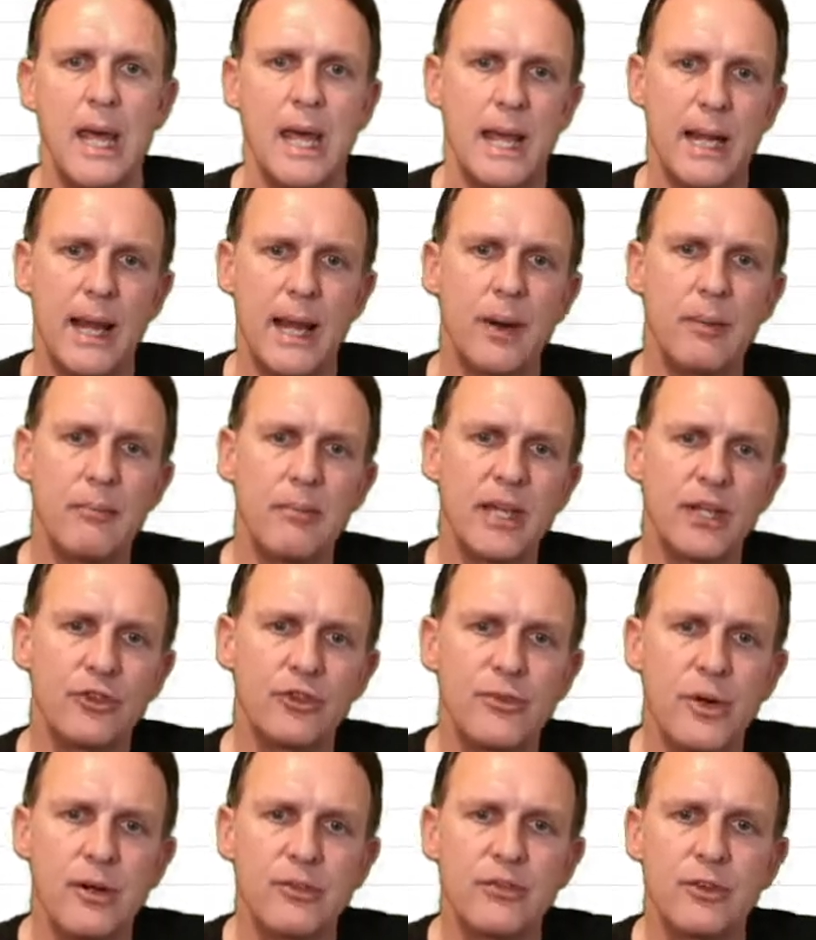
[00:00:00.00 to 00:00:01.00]
Now a
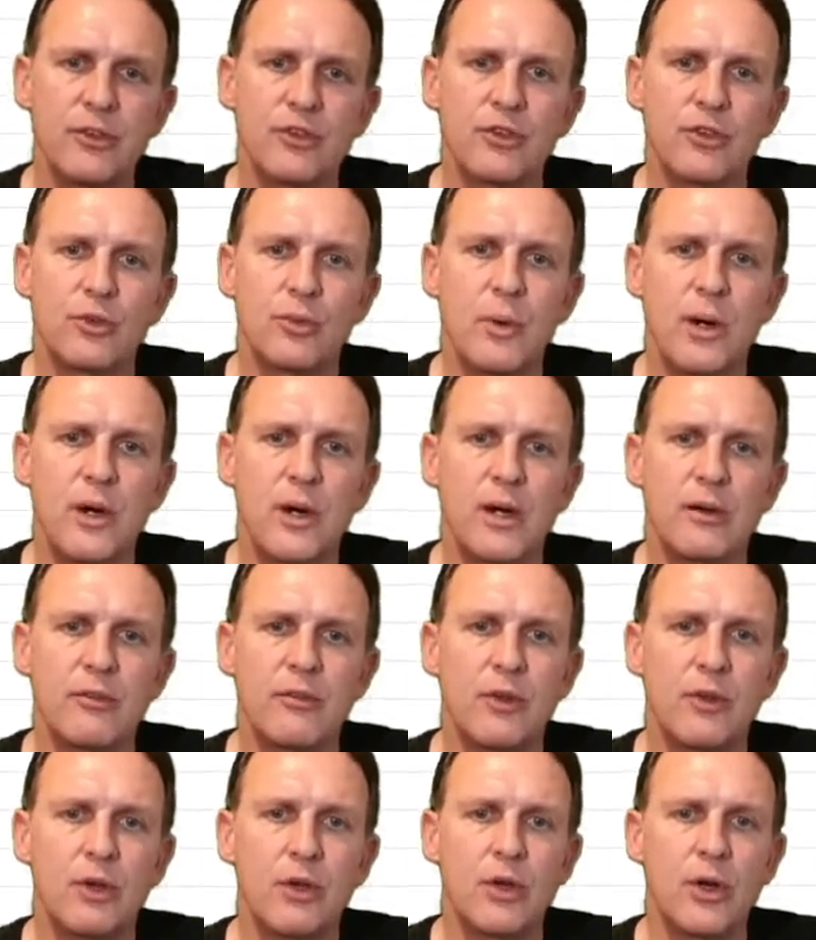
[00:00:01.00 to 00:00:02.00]
mixed reference is where I've
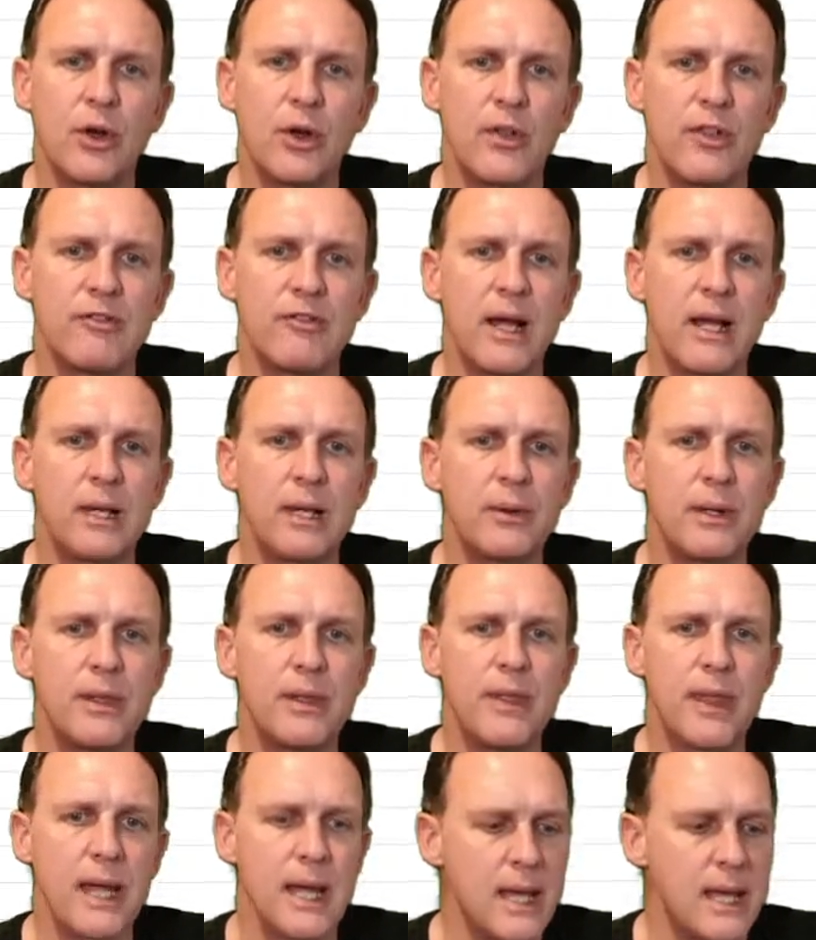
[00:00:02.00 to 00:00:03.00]
got the value in
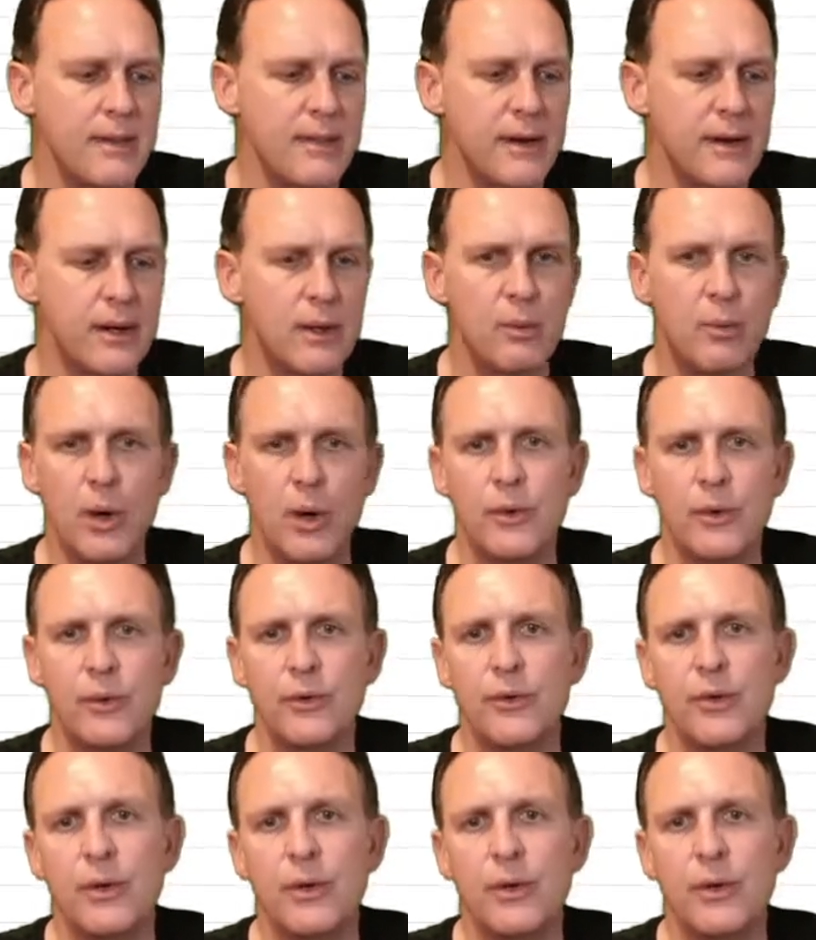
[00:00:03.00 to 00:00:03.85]
there that I want,